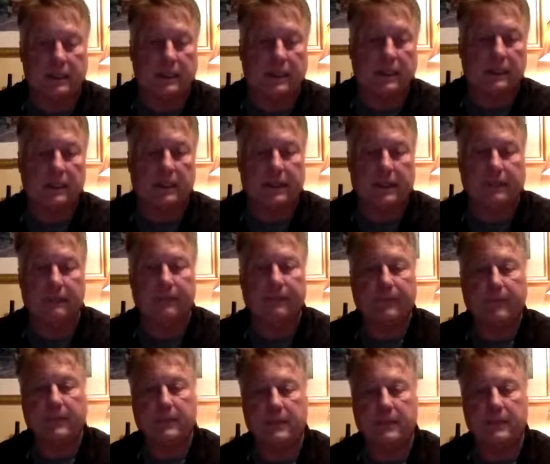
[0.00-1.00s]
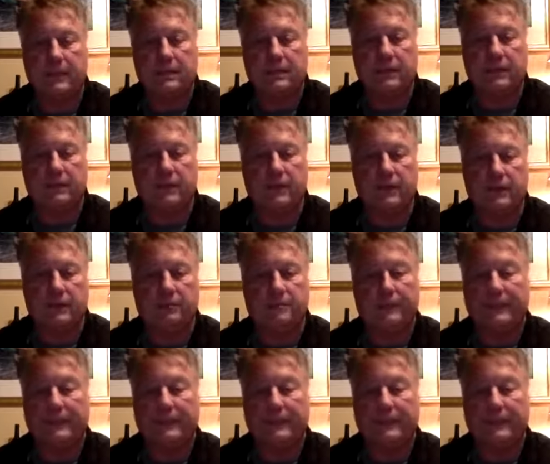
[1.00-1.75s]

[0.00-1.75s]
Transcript: Cabernet Sauvignon,